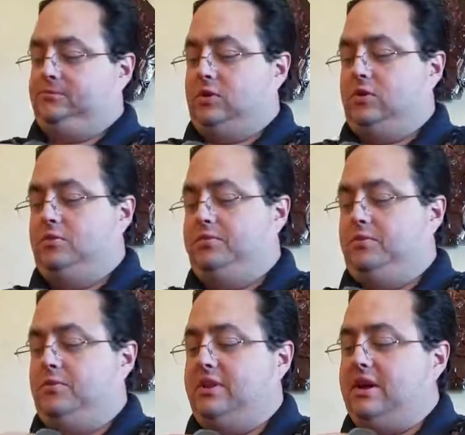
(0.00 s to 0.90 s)

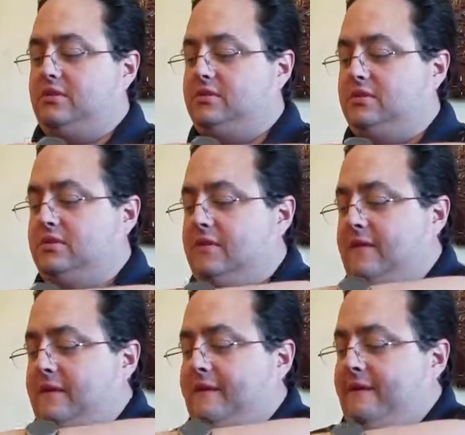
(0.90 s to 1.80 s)
open without
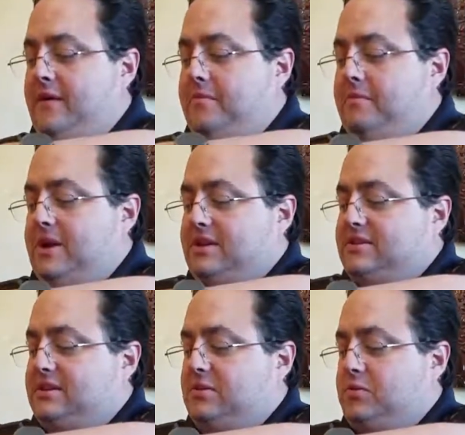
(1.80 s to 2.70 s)

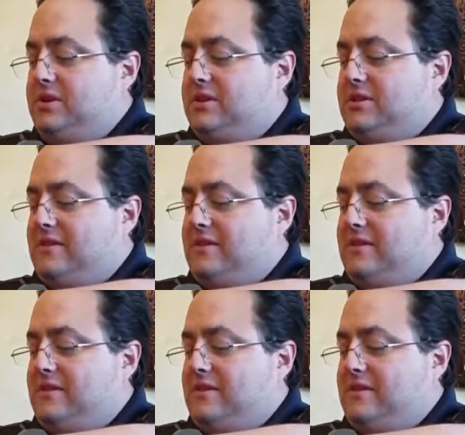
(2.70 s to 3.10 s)
messing with.